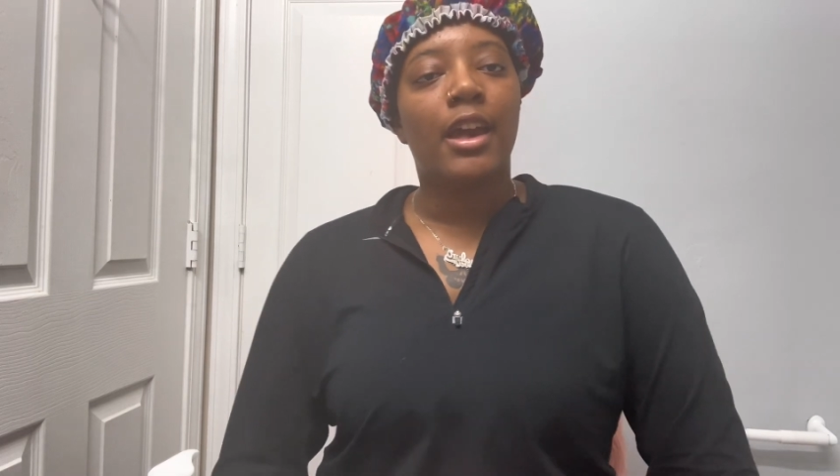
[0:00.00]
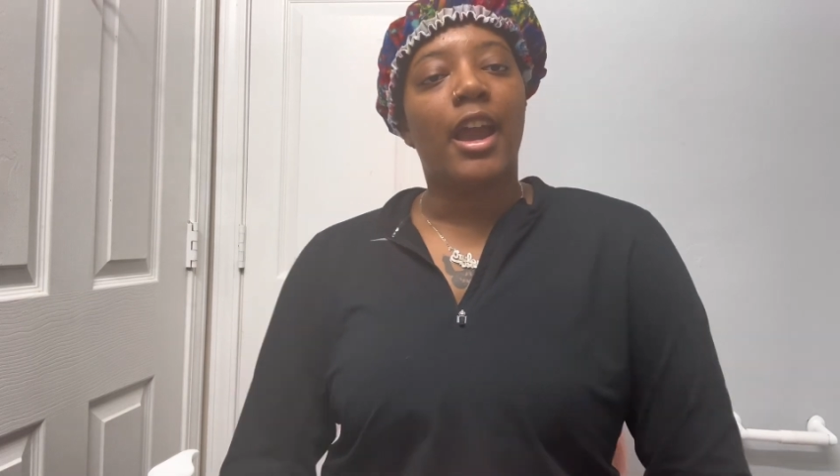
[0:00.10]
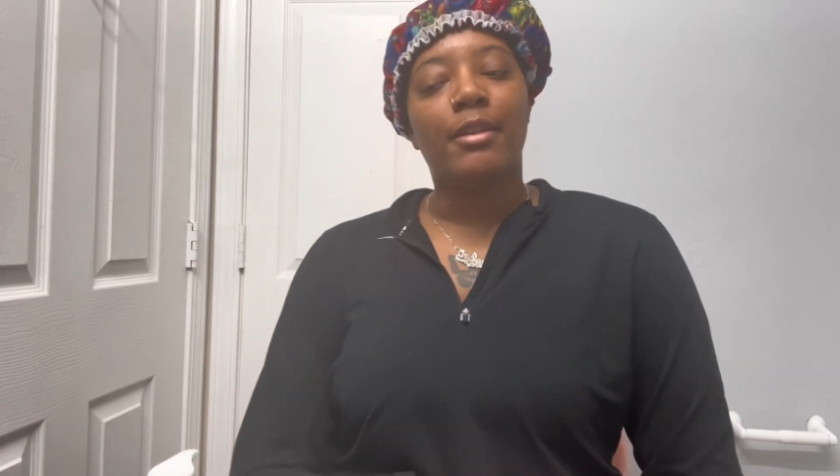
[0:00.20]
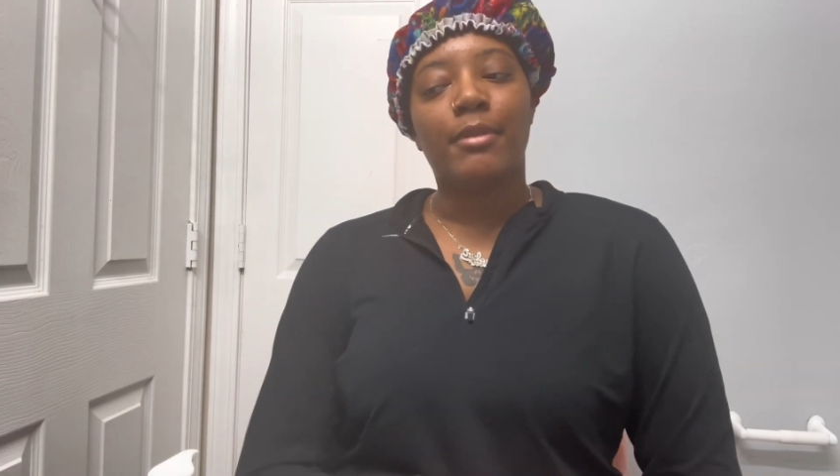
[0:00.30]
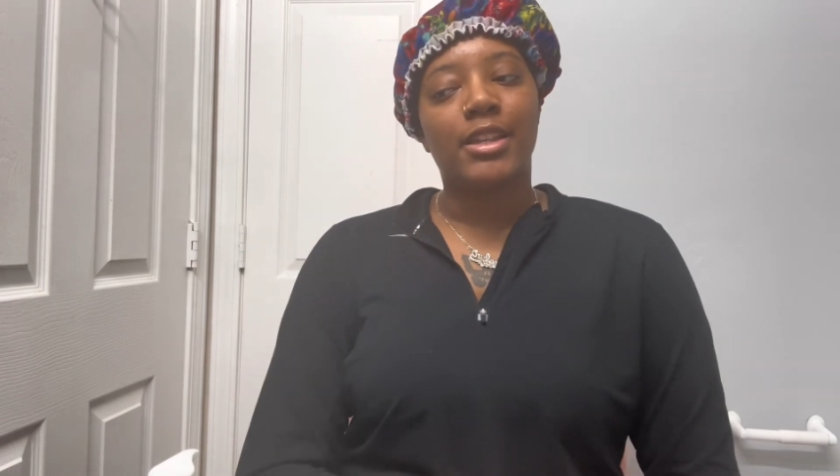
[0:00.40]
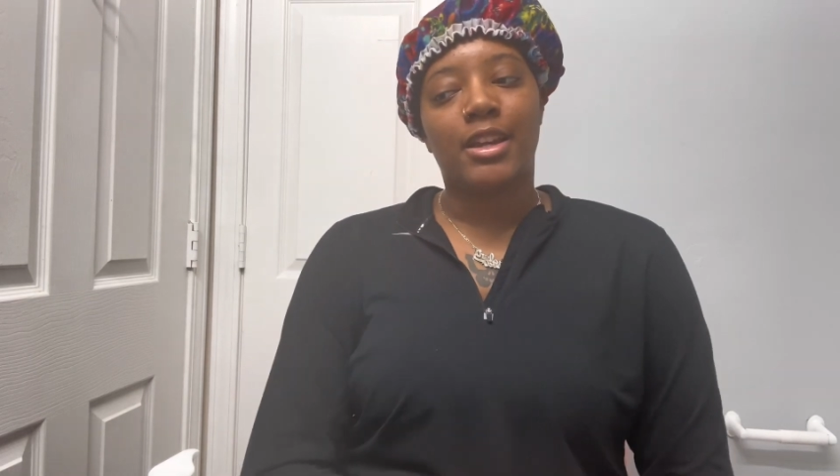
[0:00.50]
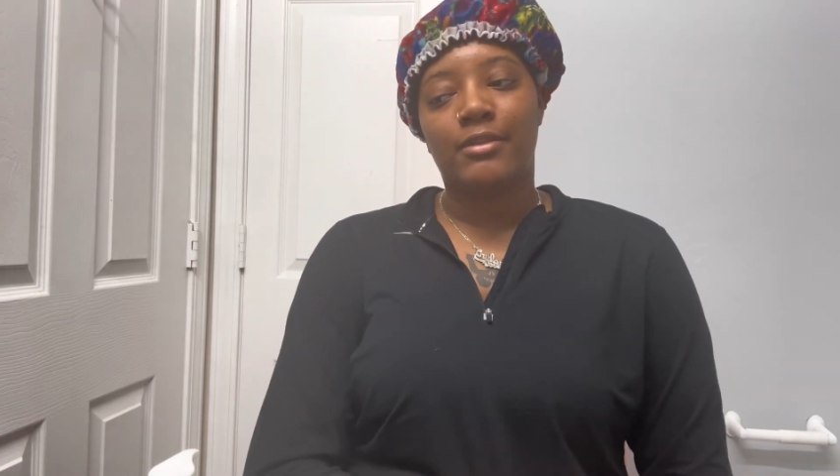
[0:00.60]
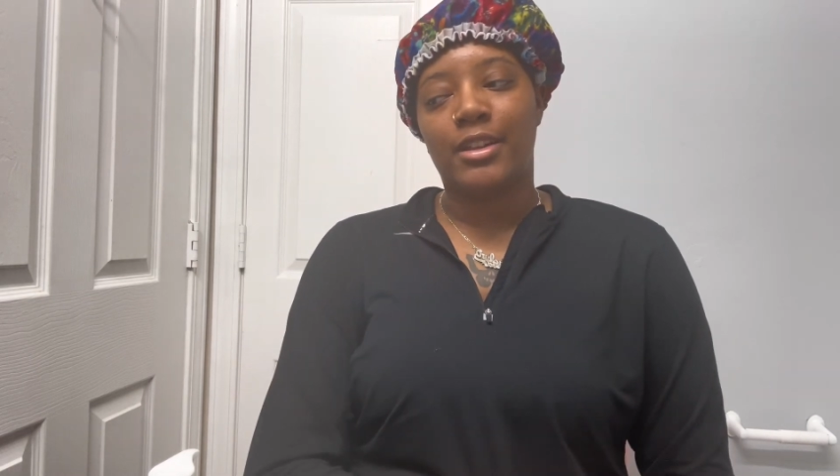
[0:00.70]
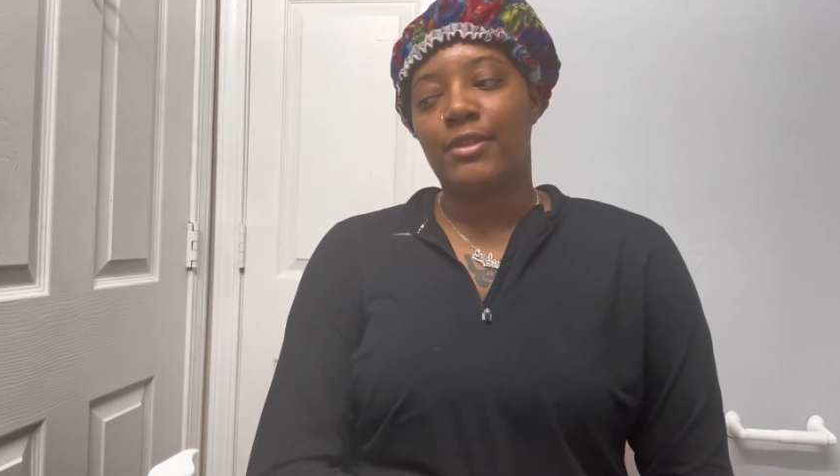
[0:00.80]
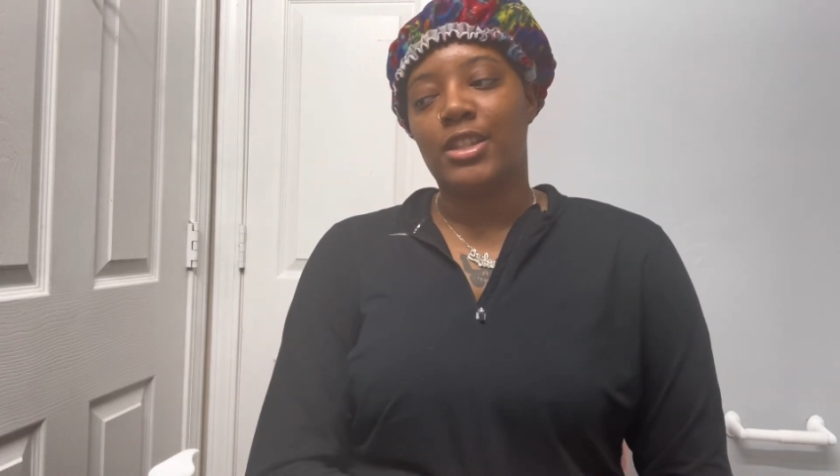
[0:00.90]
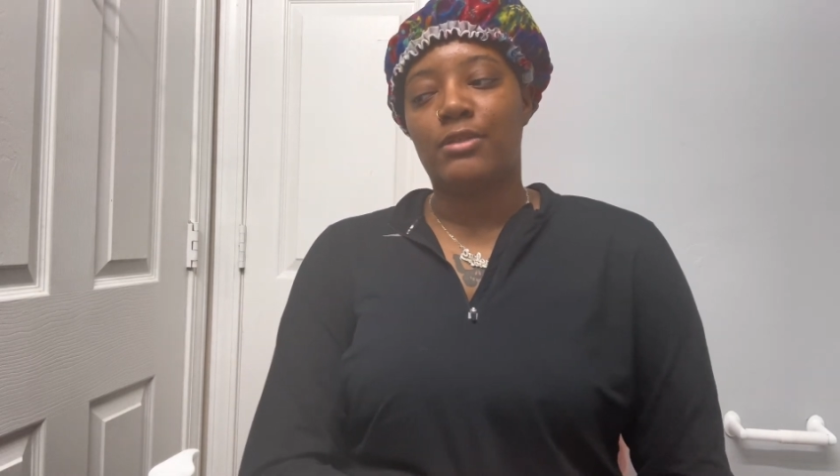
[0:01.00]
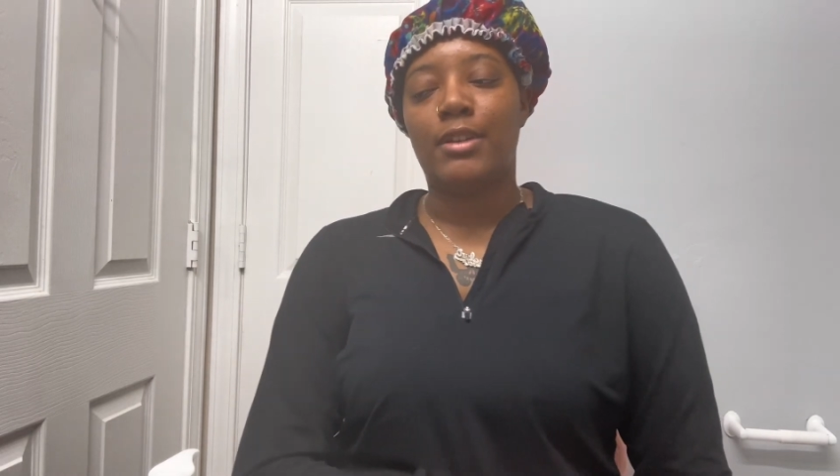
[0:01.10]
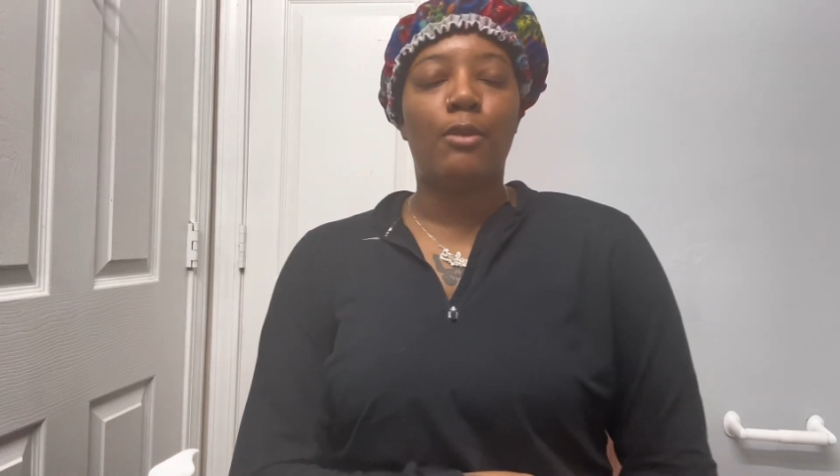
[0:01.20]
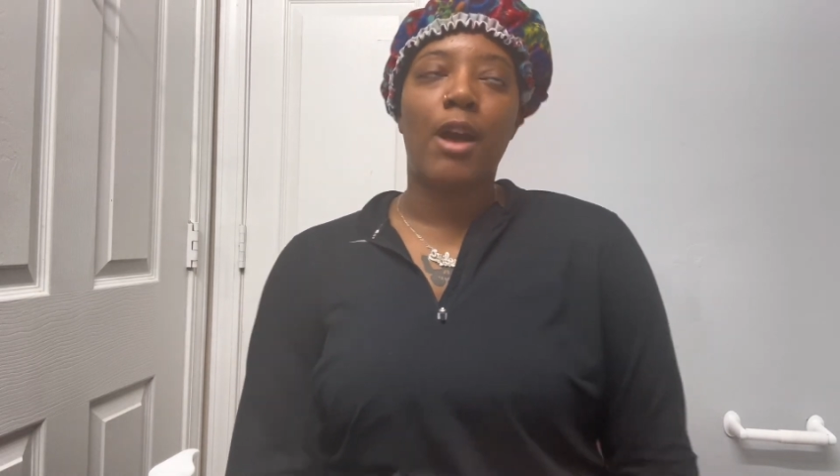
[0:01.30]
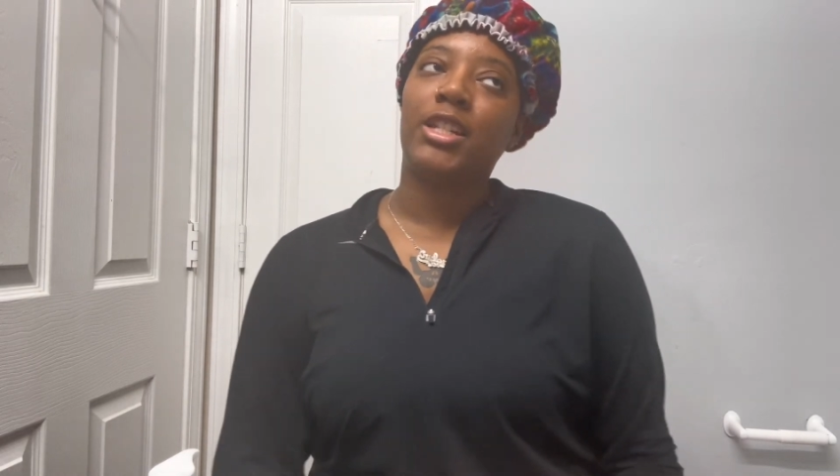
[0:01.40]
Everybody's stuff different. So when
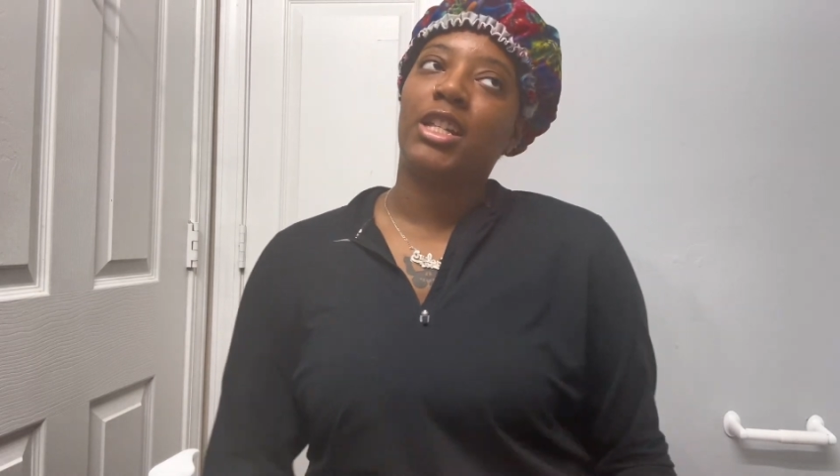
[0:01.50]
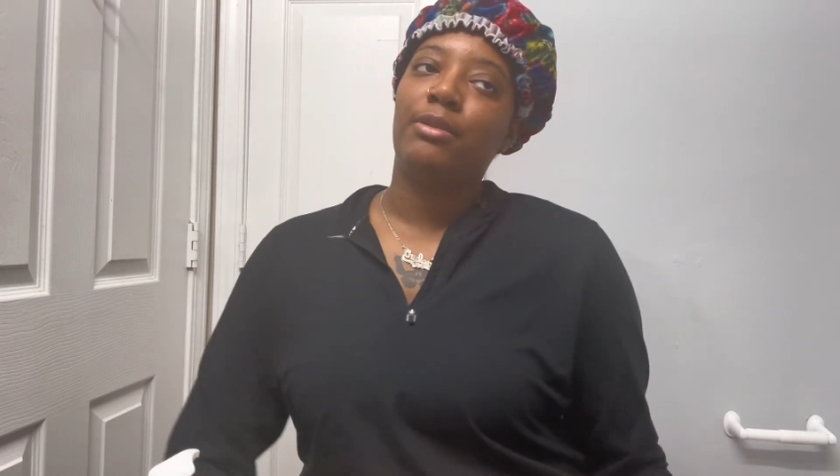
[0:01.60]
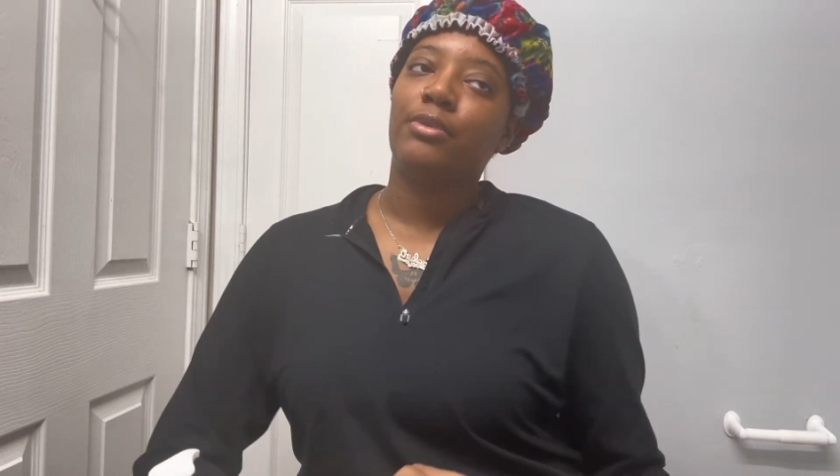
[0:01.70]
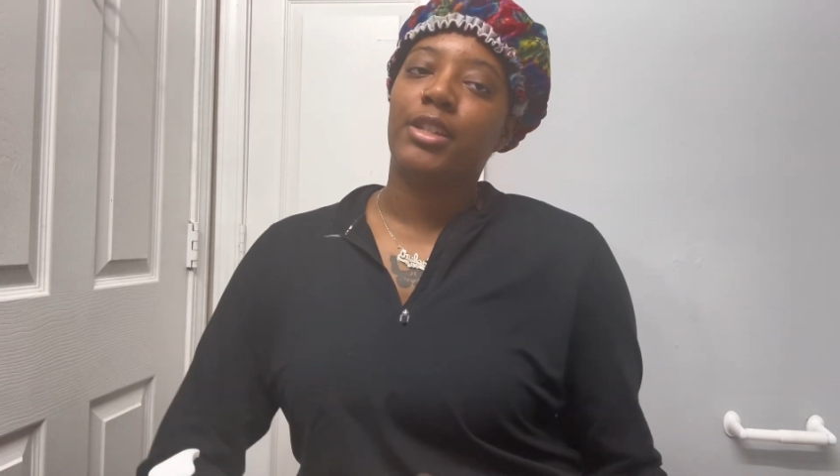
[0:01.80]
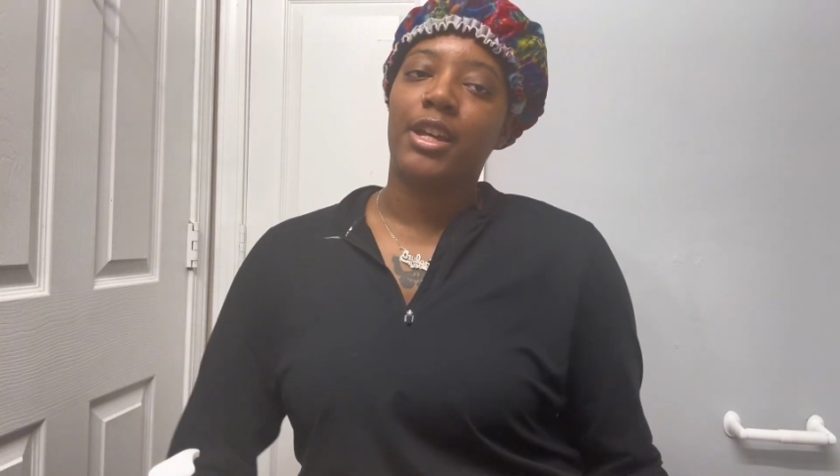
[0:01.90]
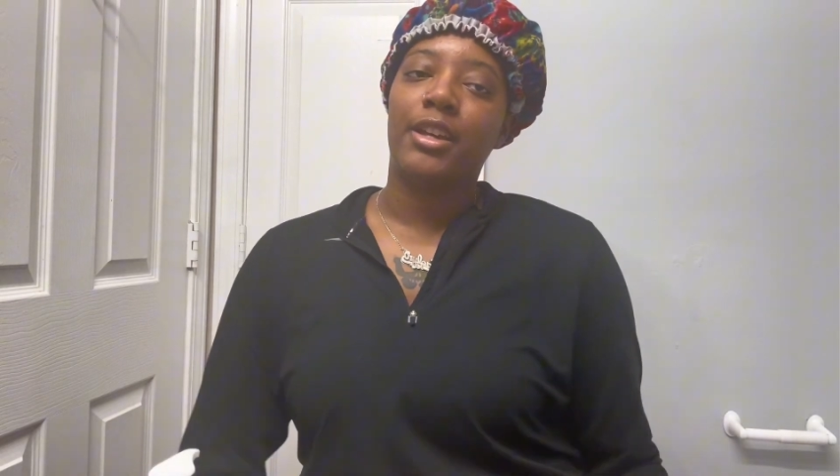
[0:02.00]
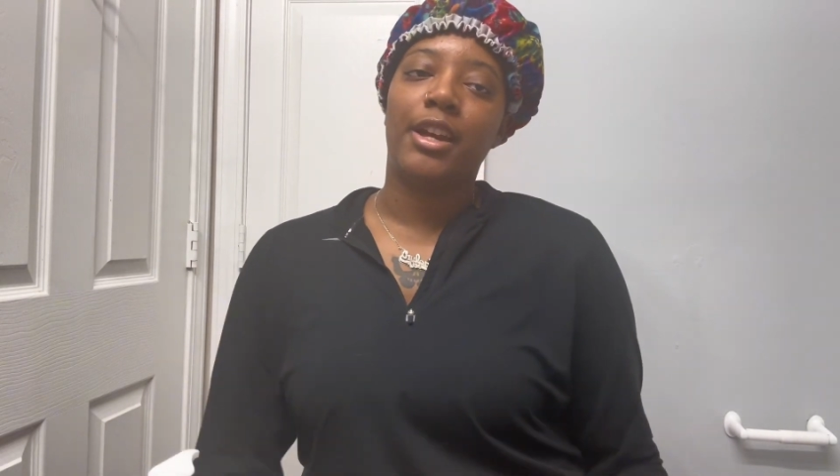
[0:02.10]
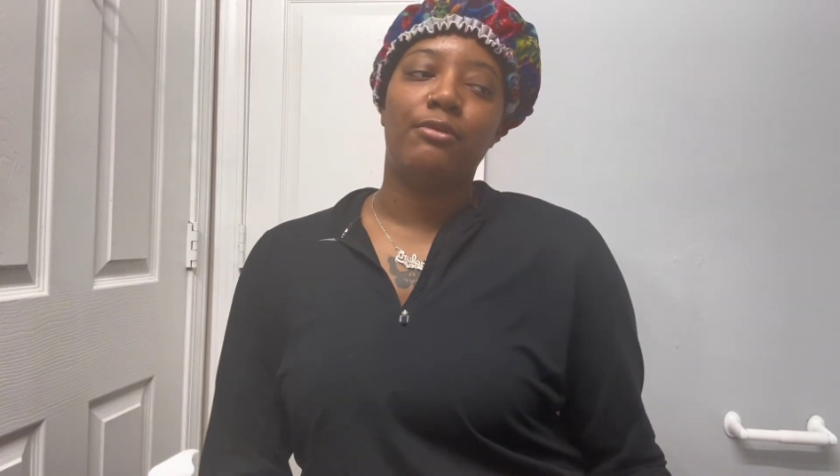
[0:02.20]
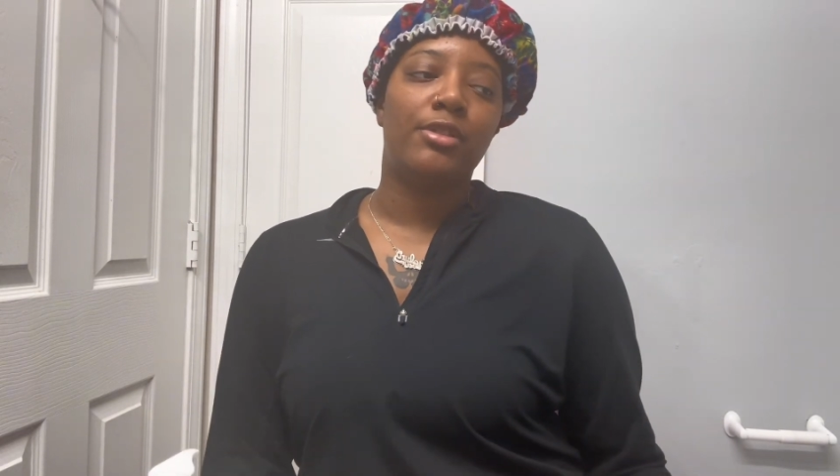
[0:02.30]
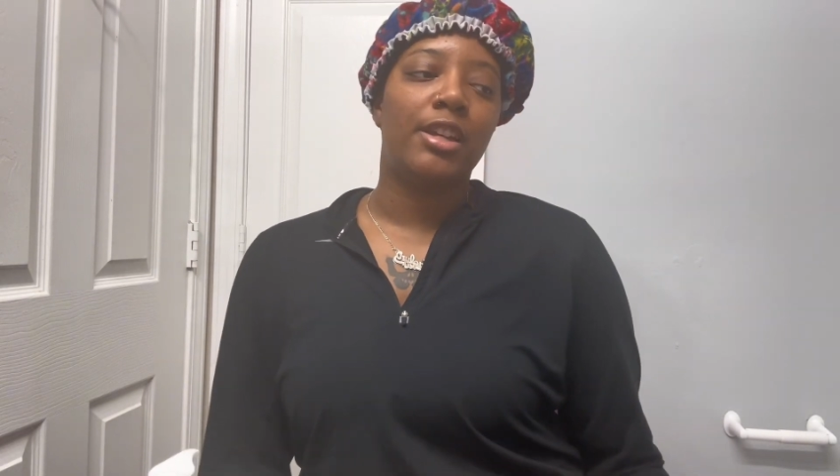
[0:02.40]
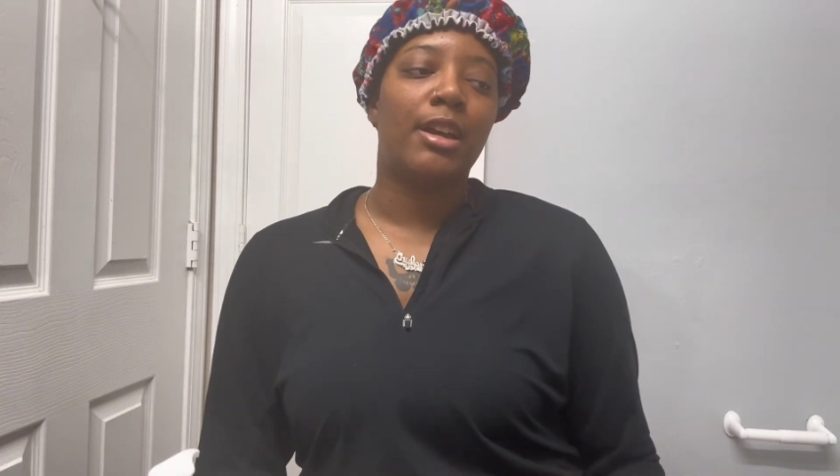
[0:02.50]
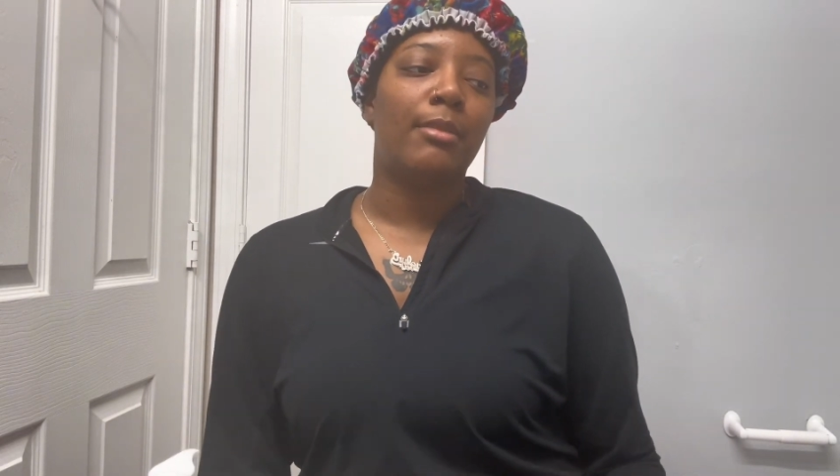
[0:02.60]
I watch other people's skincare routines,